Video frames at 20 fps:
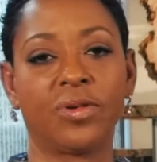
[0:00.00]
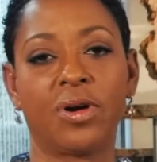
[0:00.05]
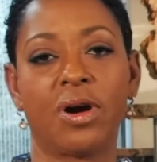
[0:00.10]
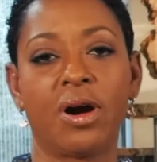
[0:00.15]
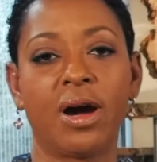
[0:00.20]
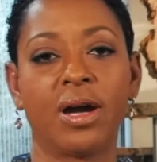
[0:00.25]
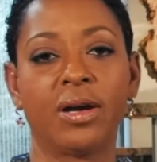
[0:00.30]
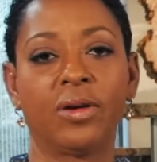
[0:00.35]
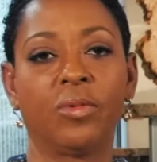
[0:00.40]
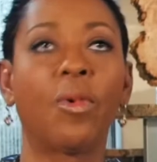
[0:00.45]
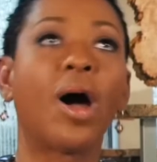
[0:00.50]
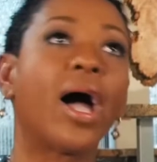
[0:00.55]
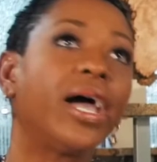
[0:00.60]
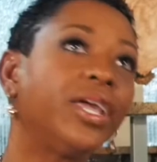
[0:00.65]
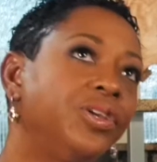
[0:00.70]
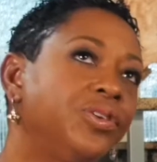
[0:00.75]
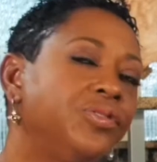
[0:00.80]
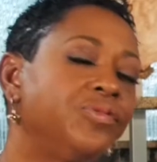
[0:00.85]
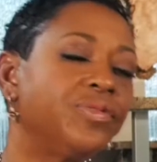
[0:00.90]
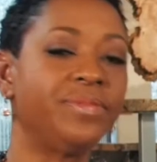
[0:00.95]
hard, why
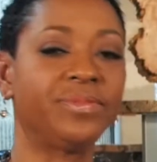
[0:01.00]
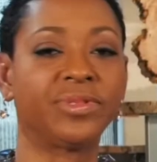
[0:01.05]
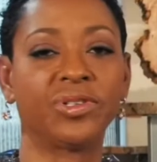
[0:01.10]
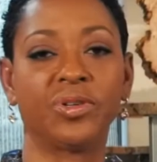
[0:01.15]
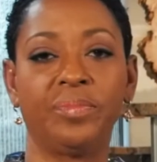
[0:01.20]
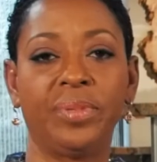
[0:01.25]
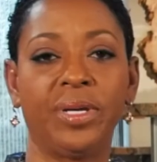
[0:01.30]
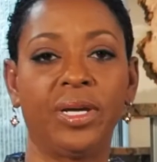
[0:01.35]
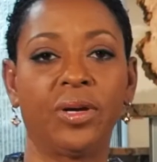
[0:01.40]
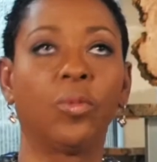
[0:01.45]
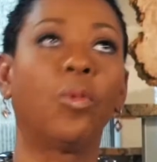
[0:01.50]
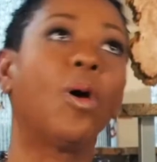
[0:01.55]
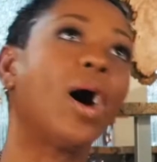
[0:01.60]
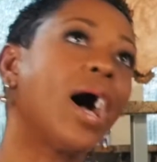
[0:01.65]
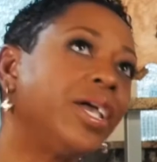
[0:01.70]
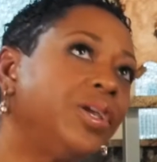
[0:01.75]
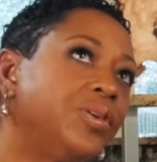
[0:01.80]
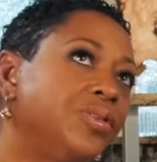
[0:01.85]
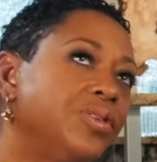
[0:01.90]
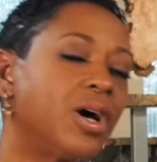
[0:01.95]
you dream so big,
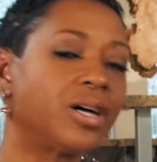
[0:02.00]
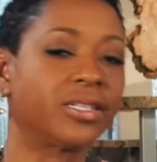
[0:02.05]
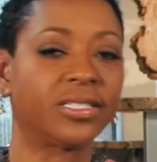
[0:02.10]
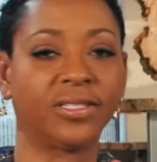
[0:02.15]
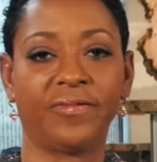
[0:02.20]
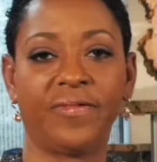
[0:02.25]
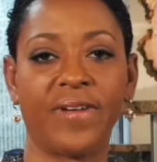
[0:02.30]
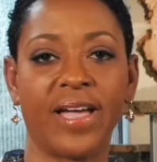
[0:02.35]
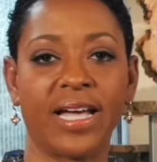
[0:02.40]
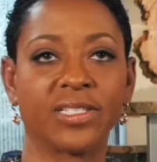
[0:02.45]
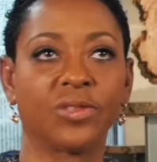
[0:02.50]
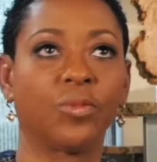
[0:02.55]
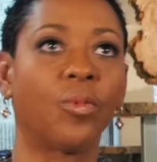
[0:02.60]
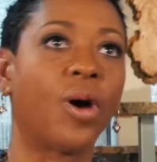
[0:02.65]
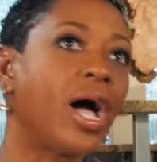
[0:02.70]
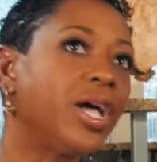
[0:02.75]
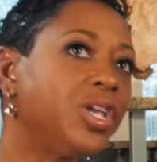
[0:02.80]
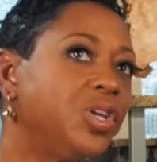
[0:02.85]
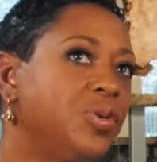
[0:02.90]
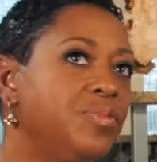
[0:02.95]
why you talk so fast,
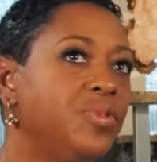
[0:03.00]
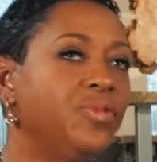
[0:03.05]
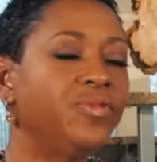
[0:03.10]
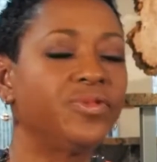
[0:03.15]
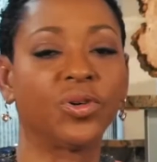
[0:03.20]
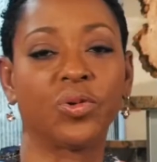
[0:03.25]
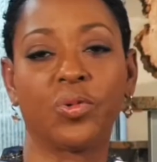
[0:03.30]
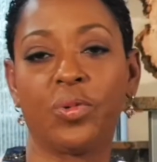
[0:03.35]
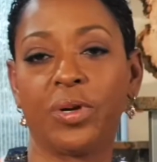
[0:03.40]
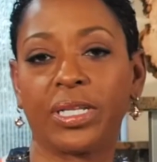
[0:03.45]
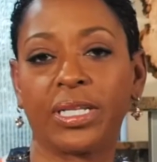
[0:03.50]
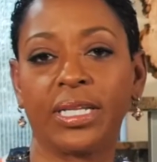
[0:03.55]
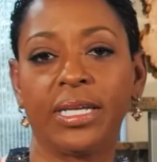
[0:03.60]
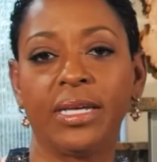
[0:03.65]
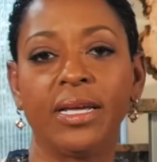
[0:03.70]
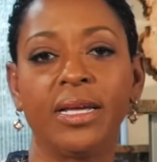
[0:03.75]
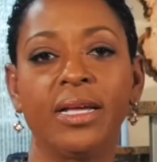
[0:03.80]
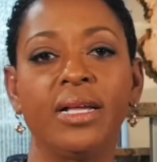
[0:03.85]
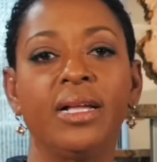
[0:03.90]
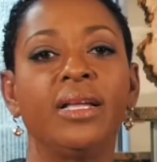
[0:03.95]
why you move so quickly.
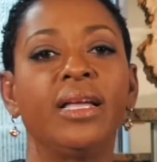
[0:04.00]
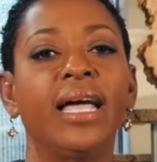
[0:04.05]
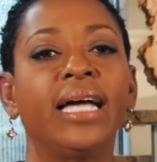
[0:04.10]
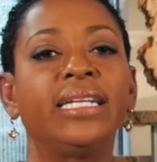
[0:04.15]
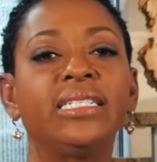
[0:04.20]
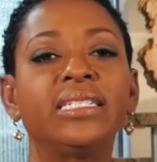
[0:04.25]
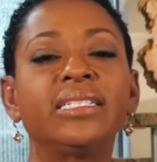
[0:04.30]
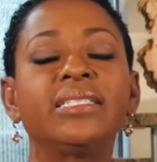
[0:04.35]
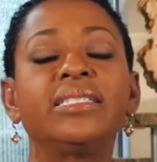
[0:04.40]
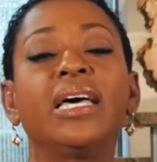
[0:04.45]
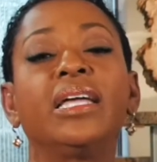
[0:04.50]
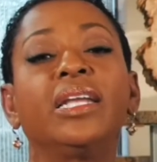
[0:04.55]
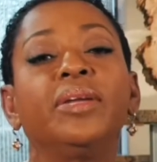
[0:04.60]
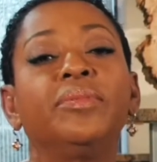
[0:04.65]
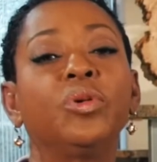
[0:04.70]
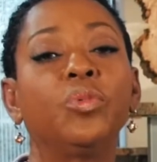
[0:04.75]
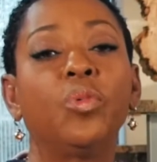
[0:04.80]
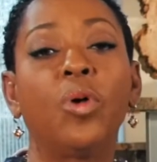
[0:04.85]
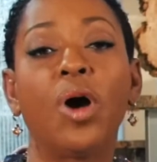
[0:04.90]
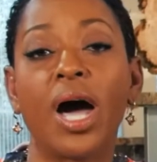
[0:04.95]
And just tell them
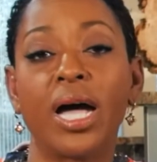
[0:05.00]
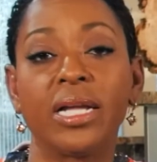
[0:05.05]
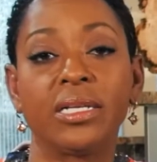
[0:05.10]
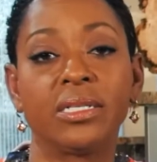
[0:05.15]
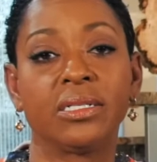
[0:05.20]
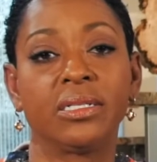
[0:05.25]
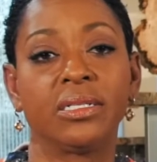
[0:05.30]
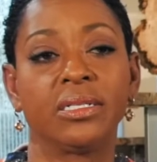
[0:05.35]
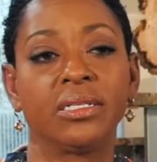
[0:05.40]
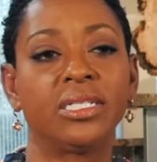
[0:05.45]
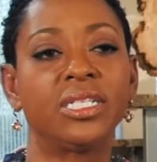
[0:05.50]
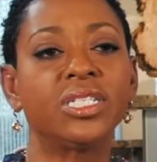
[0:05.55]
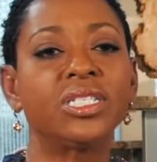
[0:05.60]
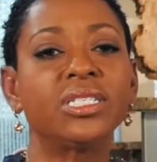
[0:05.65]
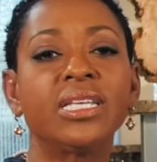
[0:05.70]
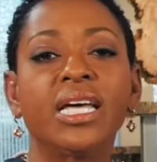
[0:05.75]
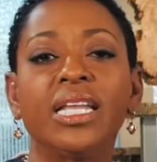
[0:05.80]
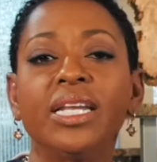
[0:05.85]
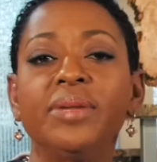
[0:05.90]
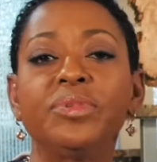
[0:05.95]
to watch. Just
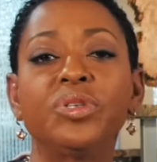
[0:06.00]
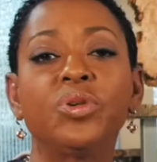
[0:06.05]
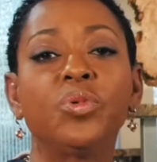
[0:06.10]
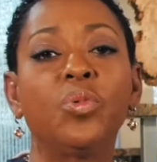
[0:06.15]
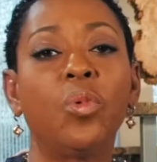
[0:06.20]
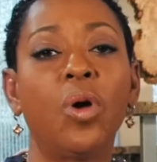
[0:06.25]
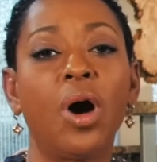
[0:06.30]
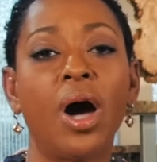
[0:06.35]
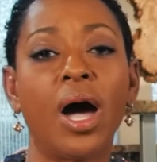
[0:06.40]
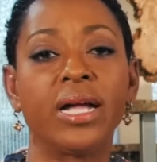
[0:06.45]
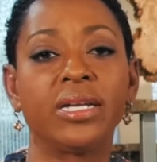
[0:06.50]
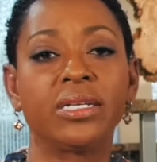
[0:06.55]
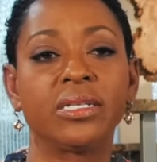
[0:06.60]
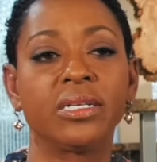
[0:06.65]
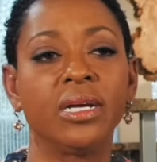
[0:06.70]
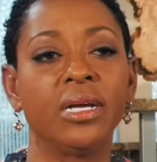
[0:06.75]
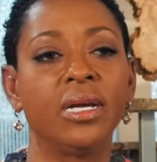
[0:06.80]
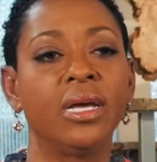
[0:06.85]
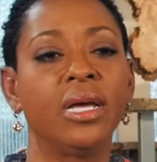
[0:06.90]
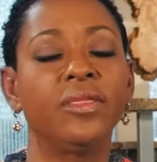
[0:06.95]
tell them to watch.
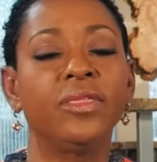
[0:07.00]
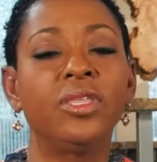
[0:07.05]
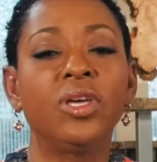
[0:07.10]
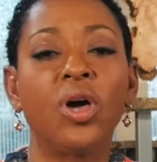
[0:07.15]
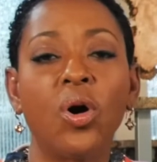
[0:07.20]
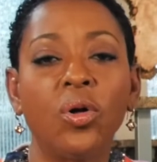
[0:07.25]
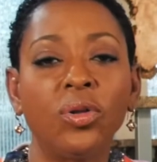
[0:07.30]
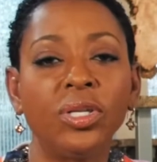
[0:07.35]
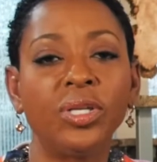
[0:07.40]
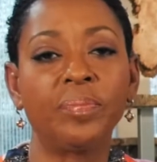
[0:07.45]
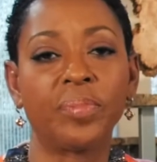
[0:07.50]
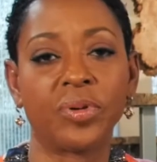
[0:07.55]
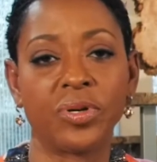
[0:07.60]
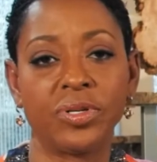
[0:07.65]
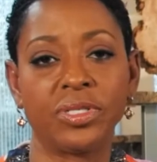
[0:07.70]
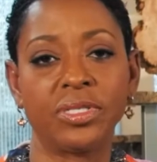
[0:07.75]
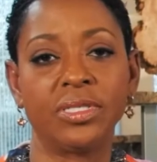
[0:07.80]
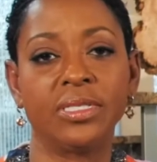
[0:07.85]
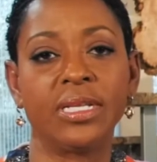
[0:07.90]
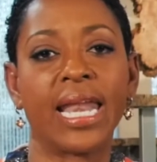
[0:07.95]
The only
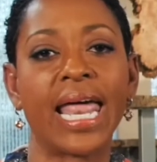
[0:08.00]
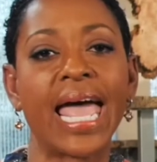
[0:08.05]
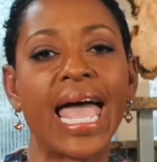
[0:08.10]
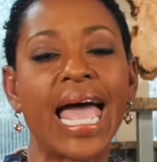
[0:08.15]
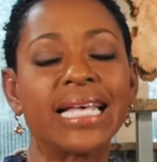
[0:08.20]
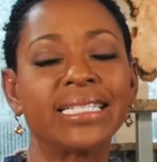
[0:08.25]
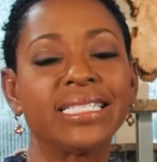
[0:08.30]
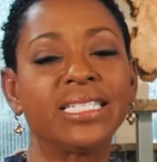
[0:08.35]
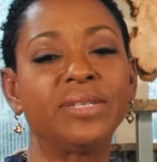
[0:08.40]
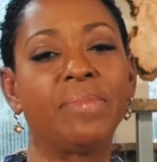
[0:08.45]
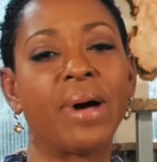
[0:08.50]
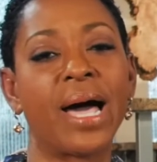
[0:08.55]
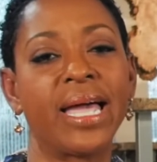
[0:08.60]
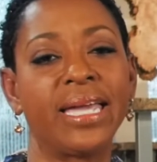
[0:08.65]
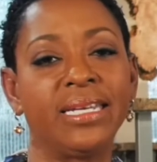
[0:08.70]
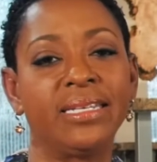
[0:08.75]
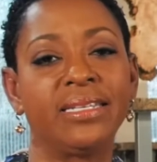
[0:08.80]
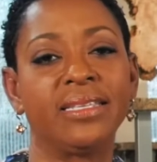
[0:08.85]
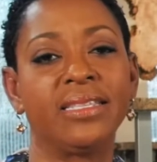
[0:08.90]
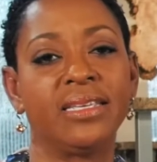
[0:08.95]
person that has to buy
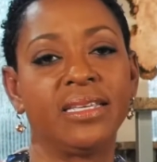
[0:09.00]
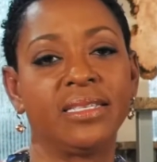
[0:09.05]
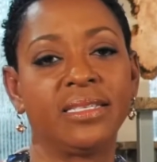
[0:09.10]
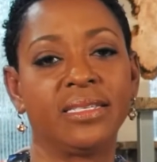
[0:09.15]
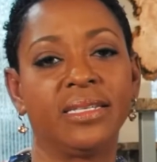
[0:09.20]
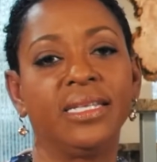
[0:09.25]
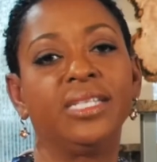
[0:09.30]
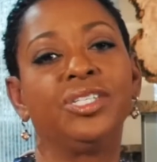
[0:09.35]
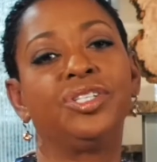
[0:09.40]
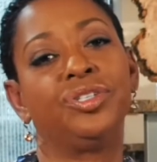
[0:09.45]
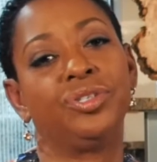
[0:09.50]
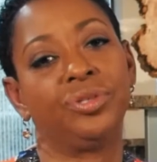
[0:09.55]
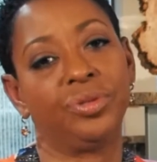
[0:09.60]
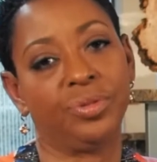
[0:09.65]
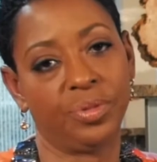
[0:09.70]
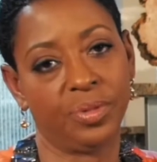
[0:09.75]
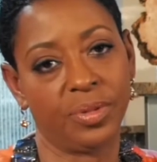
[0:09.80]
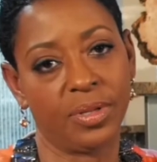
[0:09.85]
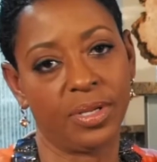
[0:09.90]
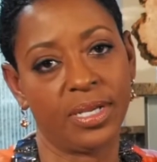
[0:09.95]
into this is you.
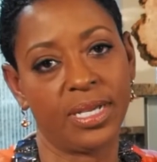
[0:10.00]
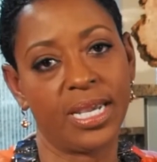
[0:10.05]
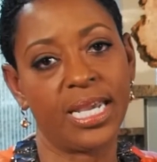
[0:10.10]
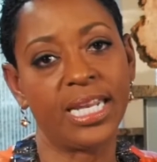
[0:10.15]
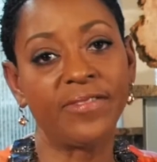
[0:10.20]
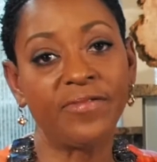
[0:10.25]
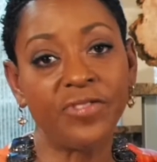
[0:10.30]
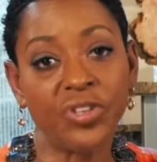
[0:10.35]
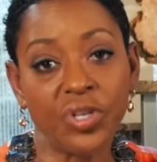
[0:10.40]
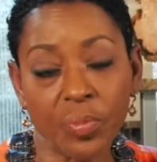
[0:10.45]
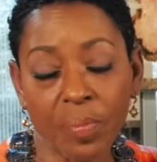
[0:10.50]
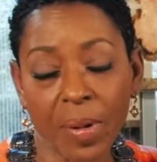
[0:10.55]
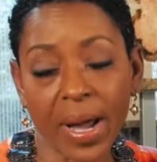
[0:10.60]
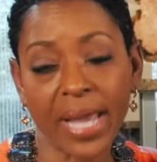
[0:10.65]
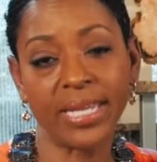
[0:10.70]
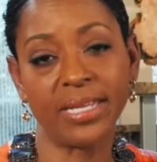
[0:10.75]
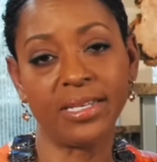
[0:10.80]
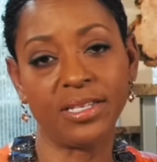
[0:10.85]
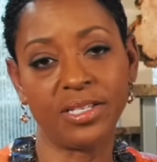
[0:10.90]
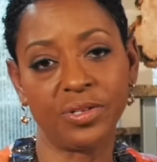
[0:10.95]
And if you buy
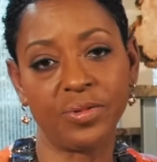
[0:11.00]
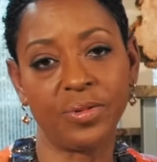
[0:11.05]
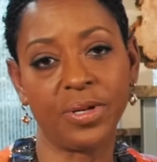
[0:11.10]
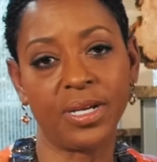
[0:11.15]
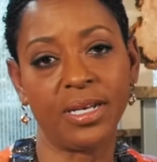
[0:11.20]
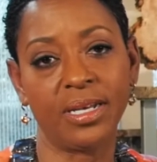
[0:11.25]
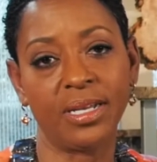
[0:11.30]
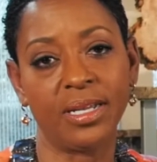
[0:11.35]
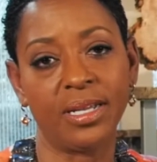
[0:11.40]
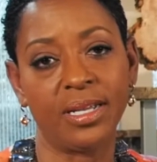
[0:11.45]
into it,